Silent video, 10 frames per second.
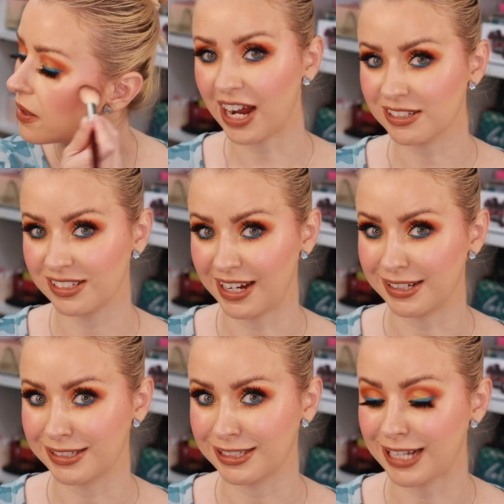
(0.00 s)
That's
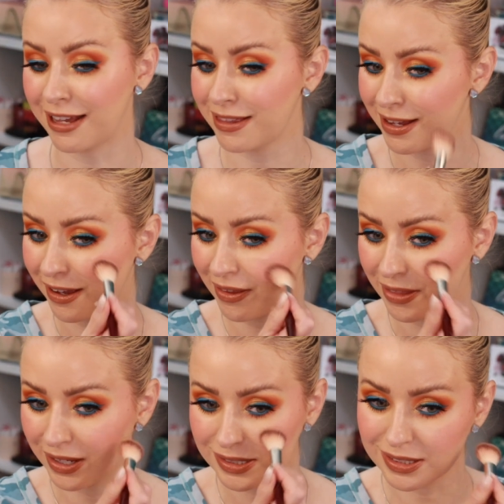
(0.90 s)
nice. I think
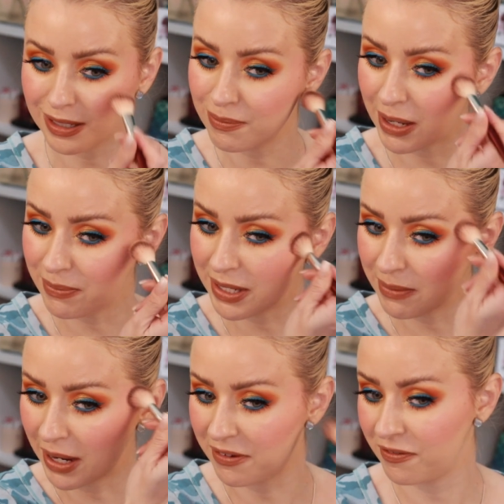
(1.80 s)
this might be
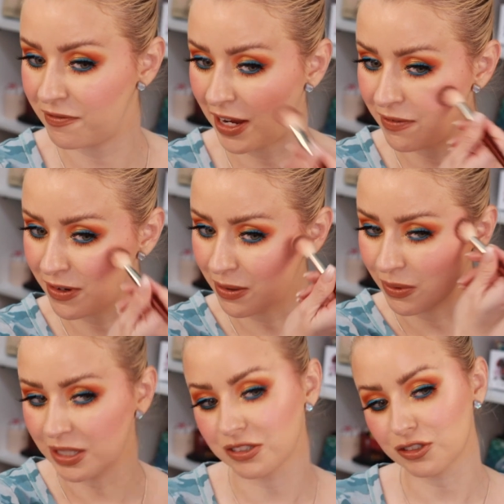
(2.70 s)
my favorite
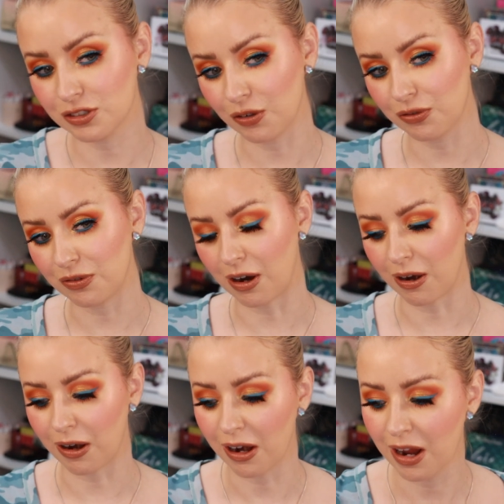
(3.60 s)
one so far.
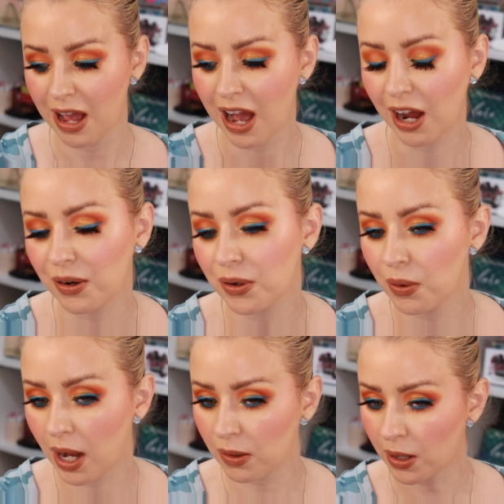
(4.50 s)
I don't
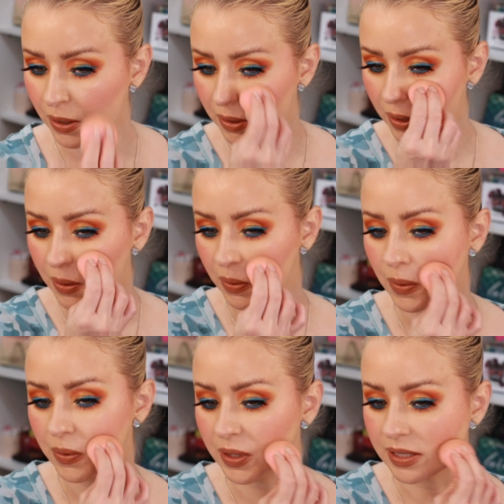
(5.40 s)
know how long
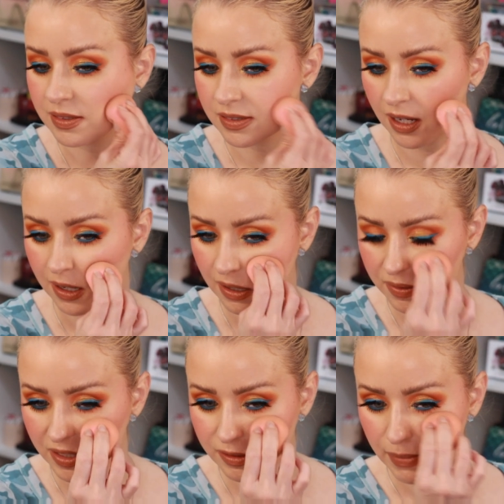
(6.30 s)
ago these uh,
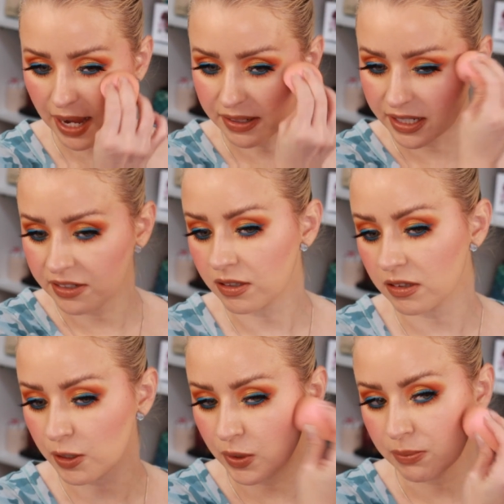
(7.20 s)
this Maneater
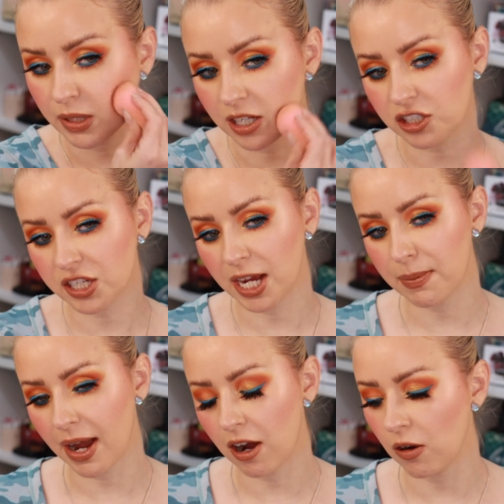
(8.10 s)
liquid blush came
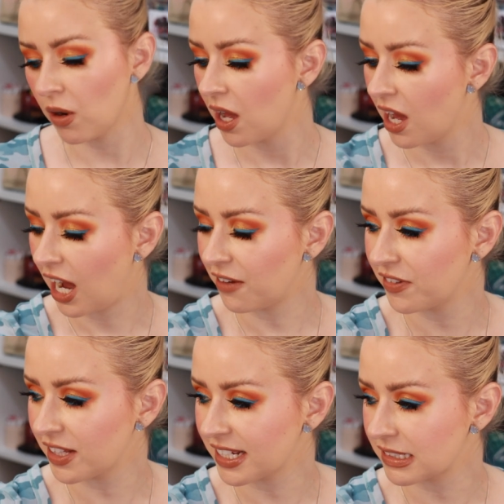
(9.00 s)
out. I
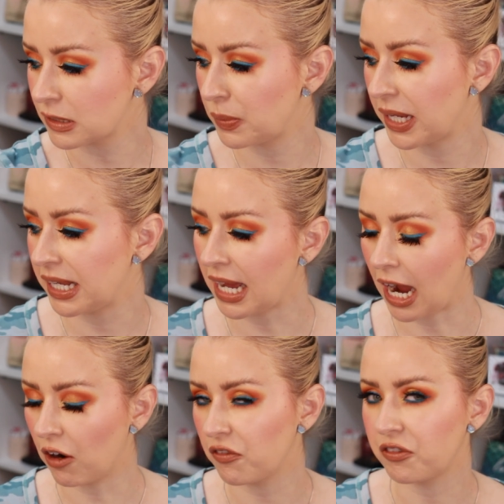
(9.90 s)
feel like it's been
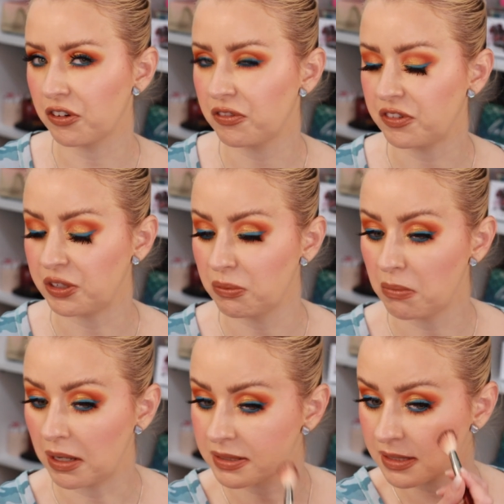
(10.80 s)
out for a few
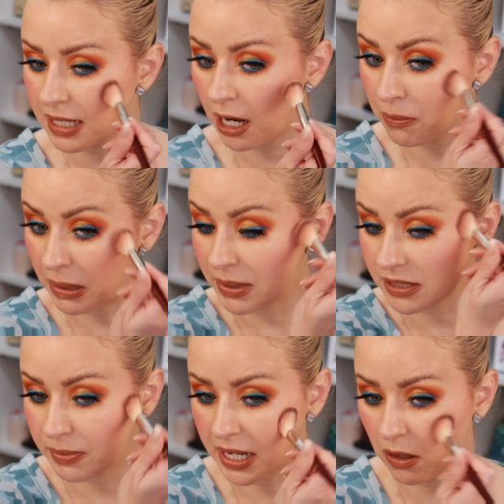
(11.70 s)
months now. Maybe
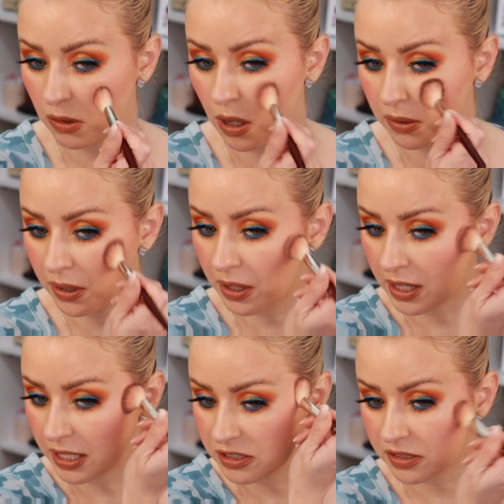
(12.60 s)
it's been out longer and
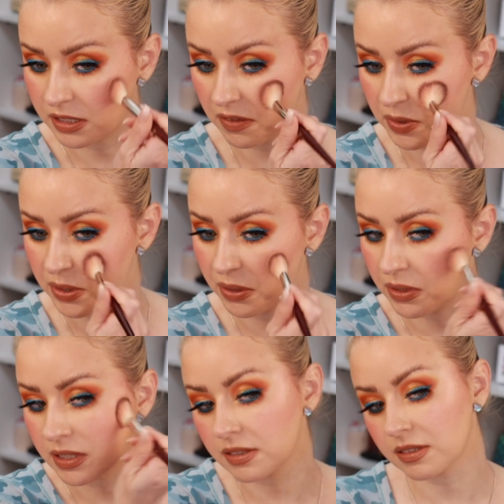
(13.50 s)
I just never
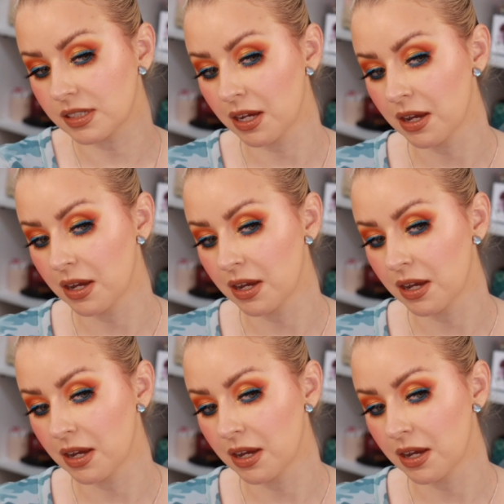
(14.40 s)
noticed,